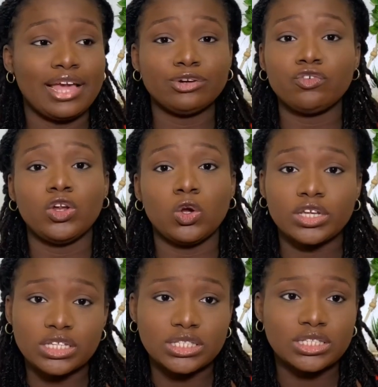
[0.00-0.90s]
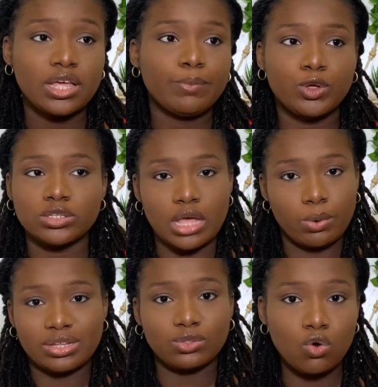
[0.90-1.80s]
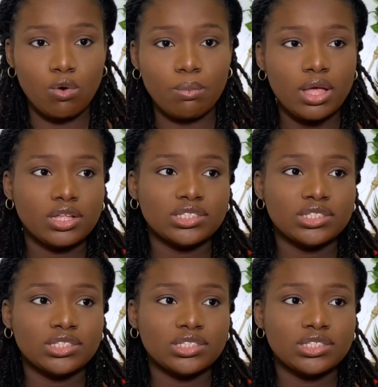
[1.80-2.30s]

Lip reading: I not relock it because I was at home.